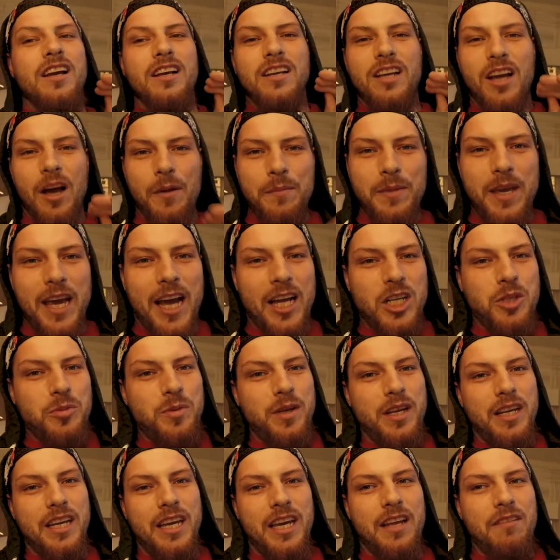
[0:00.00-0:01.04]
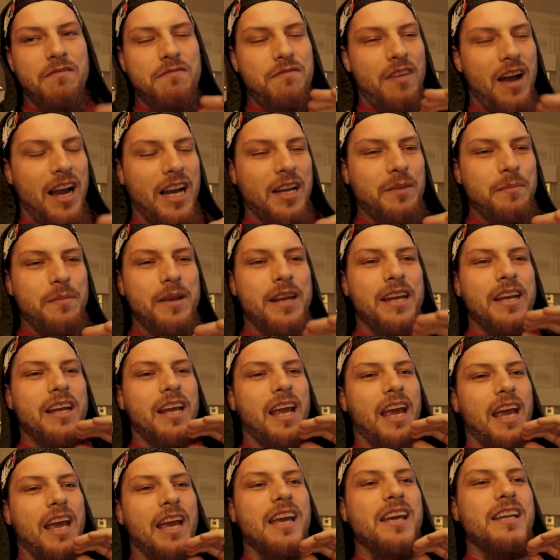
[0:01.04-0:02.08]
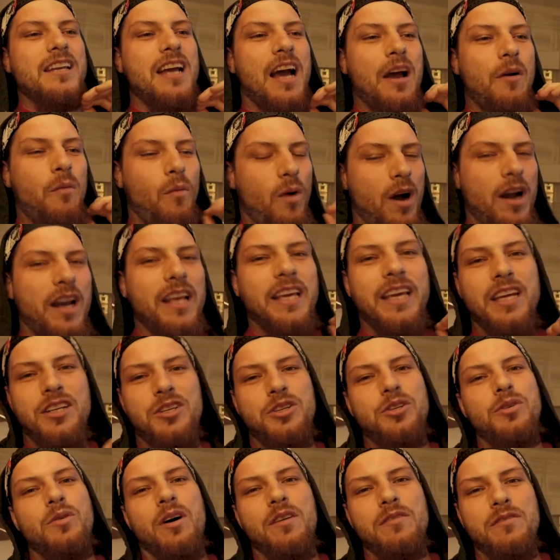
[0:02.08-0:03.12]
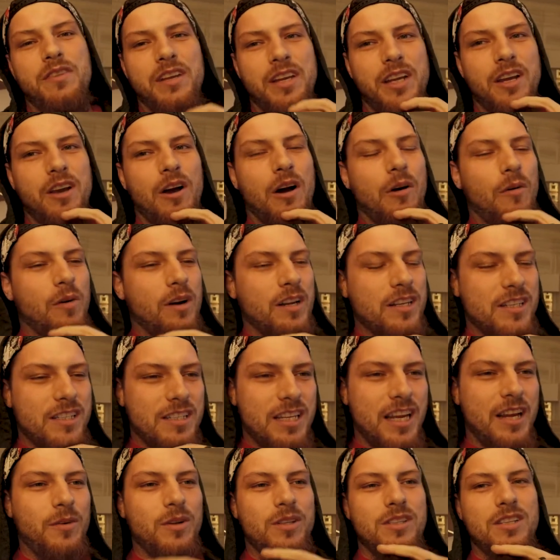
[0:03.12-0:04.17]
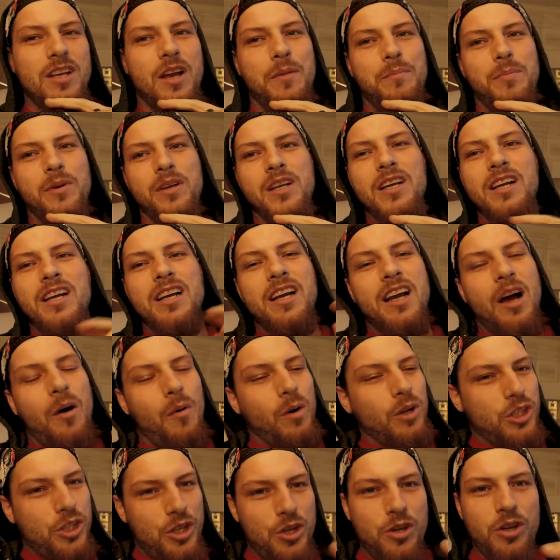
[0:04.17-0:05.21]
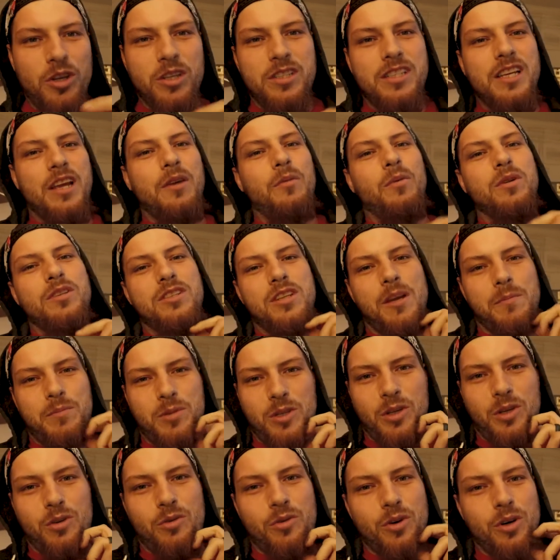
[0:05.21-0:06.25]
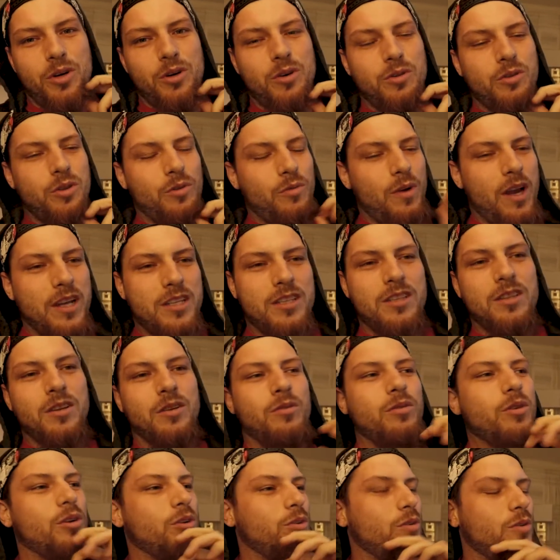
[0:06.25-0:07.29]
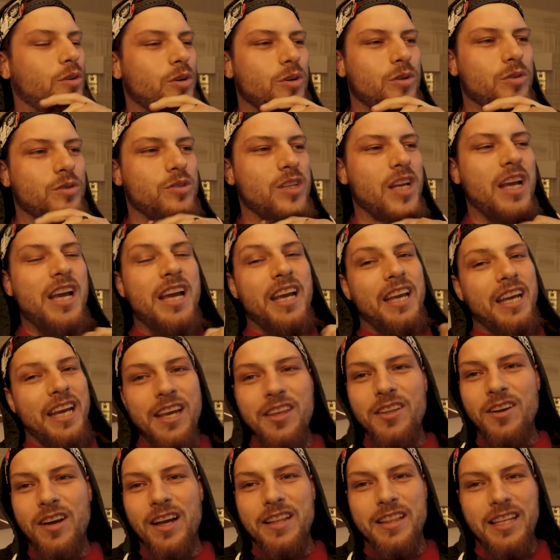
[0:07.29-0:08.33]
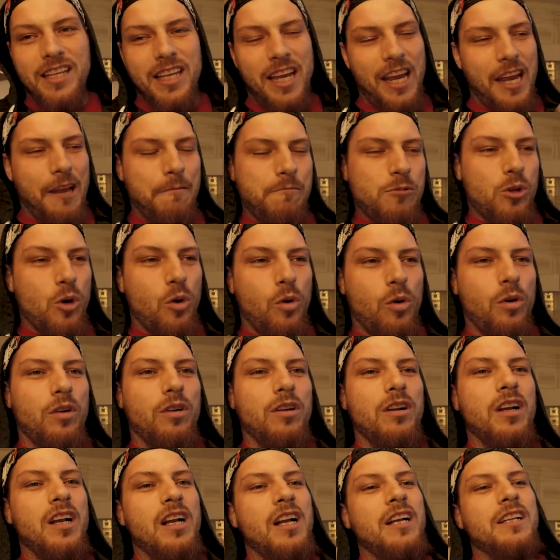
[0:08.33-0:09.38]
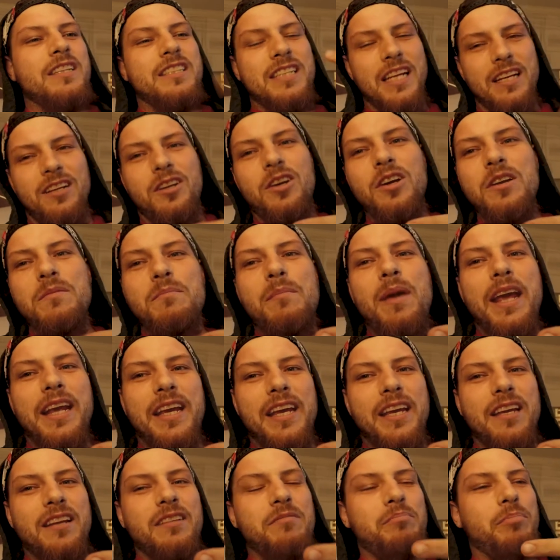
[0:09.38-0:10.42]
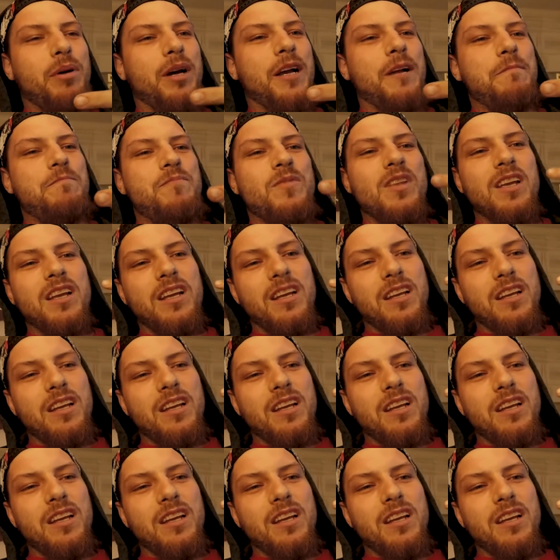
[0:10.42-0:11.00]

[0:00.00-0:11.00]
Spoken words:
come catch me again, find me, and I want to get you on video. I want to say what's up. I want you to say what's up to the crew, the rest of the crew who's either at the games or couldn't make it, but